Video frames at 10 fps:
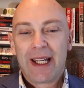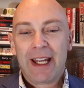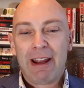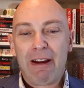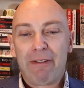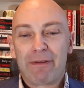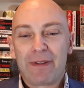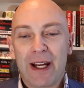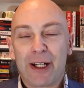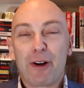
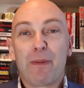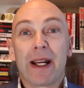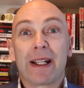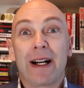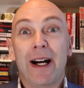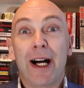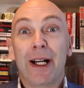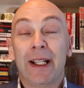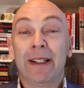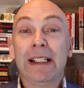If I go in my
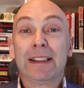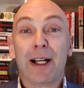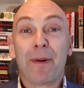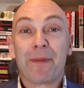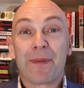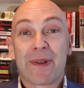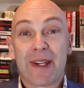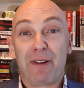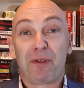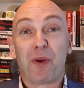car, at least I'm
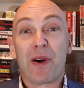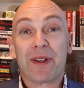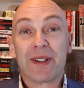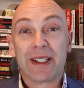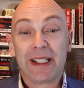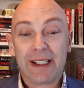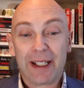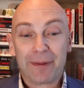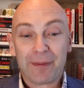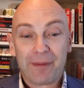
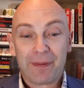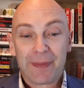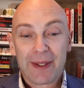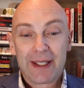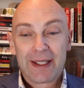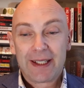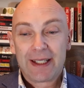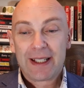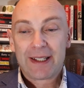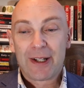self-quarantining.
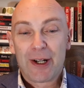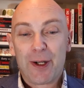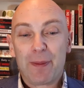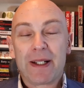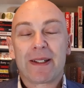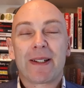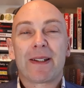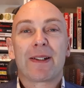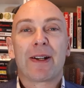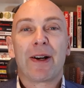So my
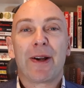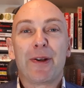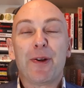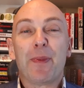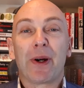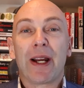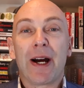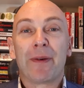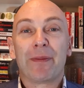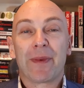sister's got her new book
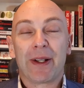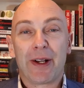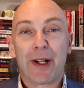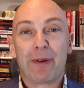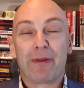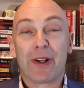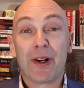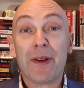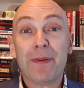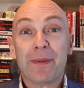out, A Girl with a
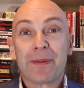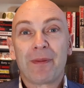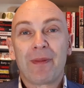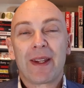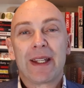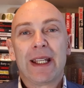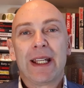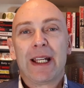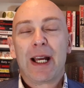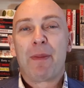Gun,
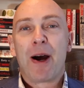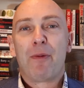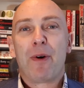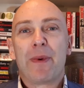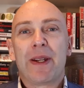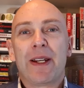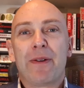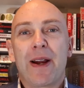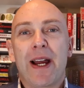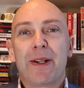about a woman in
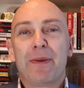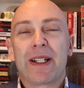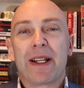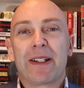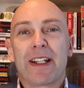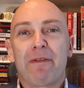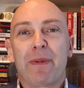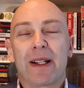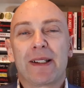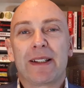Iran who would get the
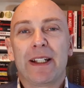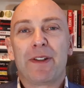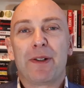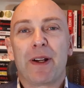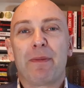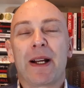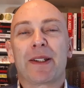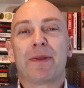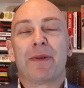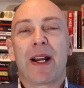death penalty if she went
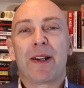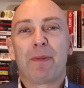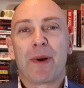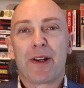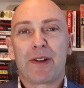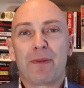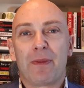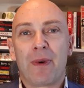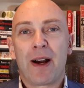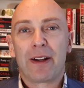back to Iran,
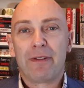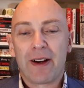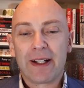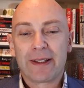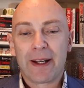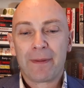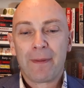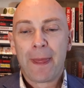Peshmerga fighter.